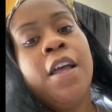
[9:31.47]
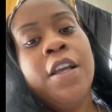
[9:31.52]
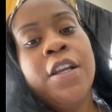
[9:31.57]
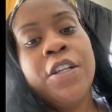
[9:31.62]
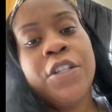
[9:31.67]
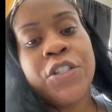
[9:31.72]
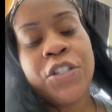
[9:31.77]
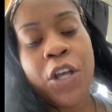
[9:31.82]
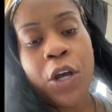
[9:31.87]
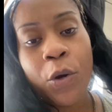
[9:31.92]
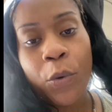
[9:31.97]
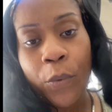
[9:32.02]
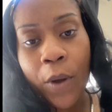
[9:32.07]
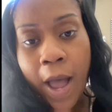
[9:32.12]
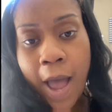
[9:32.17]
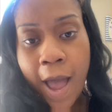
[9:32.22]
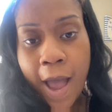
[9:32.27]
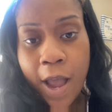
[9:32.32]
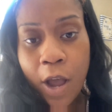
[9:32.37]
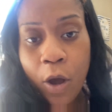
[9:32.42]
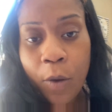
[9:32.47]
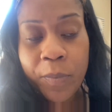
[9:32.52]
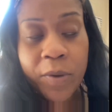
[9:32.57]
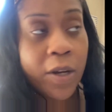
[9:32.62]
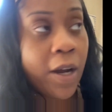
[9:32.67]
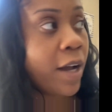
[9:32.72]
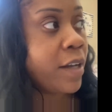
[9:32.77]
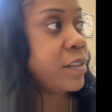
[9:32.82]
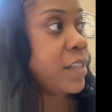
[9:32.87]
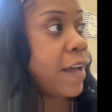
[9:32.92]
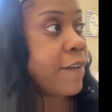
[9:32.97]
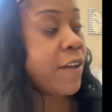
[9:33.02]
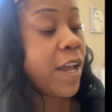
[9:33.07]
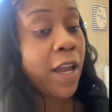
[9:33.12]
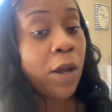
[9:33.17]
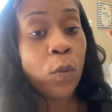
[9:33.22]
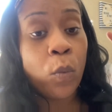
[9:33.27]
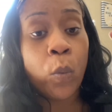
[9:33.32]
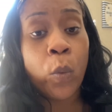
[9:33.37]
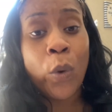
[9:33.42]
So I hope you guys have
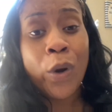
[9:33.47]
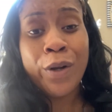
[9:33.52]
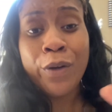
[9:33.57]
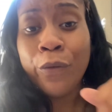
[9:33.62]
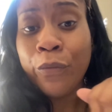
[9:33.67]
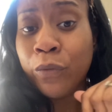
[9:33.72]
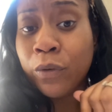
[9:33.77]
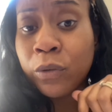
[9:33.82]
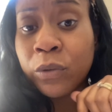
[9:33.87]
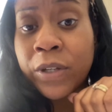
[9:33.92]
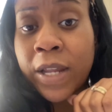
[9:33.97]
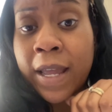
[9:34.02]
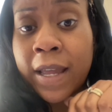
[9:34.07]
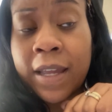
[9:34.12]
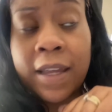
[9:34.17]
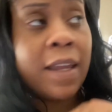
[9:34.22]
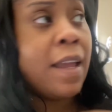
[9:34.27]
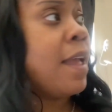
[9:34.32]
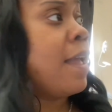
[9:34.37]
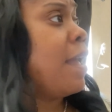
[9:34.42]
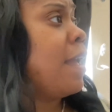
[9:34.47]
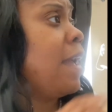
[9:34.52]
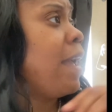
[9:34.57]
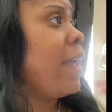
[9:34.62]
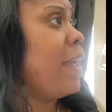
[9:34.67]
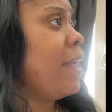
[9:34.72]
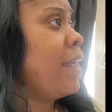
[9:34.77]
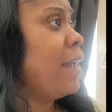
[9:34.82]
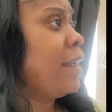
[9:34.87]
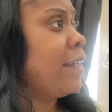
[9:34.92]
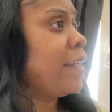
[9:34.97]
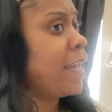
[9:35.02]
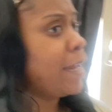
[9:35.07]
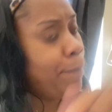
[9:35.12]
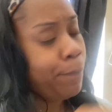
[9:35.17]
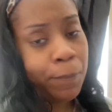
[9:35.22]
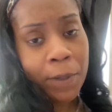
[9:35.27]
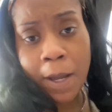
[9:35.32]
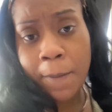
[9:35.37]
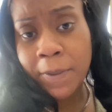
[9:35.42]
a wonderful day, and
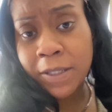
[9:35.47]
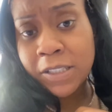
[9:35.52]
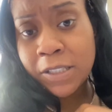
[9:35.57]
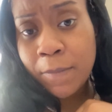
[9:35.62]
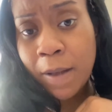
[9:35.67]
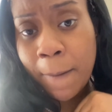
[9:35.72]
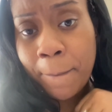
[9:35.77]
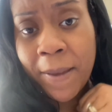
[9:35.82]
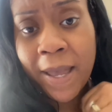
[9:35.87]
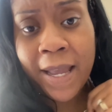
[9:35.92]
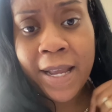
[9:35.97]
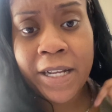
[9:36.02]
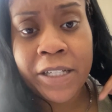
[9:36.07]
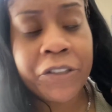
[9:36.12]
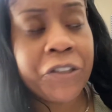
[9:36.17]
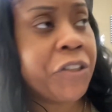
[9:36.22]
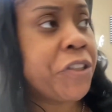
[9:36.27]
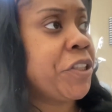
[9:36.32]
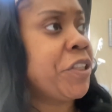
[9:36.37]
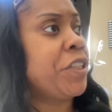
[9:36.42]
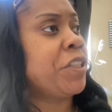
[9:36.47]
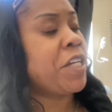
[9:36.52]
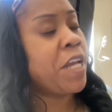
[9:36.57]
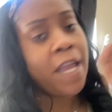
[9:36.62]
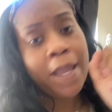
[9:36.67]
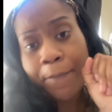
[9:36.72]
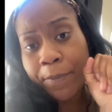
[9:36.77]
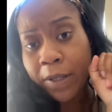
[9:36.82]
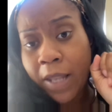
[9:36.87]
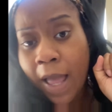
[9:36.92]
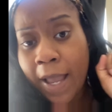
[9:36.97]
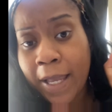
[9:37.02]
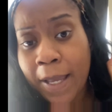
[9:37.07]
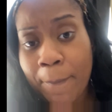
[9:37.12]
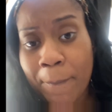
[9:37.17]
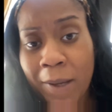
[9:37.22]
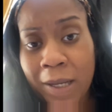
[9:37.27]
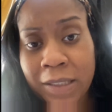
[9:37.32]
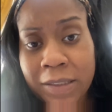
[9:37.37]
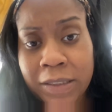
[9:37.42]
keep coming to my page, keep
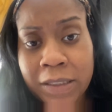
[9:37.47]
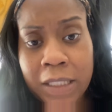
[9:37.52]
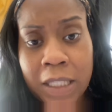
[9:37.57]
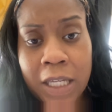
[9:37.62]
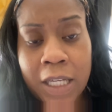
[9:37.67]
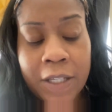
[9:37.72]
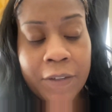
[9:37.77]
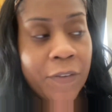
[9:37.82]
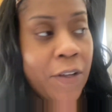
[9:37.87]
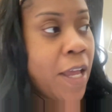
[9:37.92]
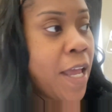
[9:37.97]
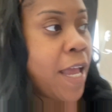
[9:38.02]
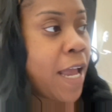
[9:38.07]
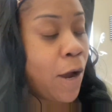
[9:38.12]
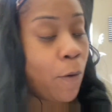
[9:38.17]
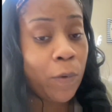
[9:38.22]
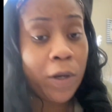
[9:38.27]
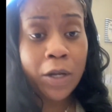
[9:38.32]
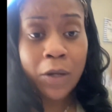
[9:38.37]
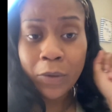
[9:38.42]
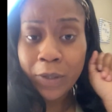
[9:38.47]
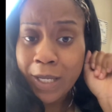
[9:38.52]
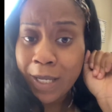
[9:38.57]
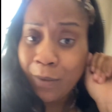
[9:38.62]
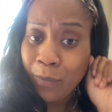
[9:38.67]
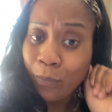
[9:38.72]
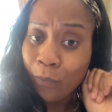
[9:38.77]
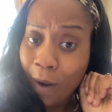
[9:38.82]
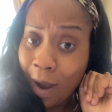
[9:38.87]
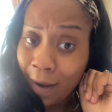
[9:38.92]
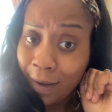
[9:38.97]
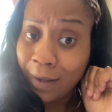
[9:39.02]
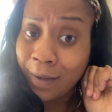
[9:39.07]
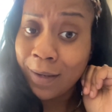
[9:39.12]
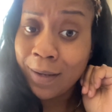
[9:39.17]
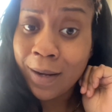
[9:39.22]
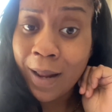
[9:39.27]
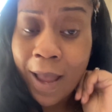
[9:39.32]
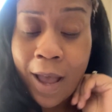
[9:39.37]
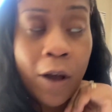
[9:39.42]
liking my stuff, and we're going to keep rocking
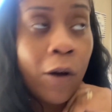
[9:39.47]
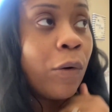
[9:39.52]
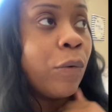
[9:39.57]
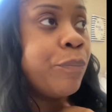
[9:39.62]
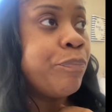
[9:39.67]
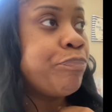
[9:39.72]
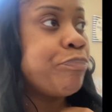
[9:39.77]
it out,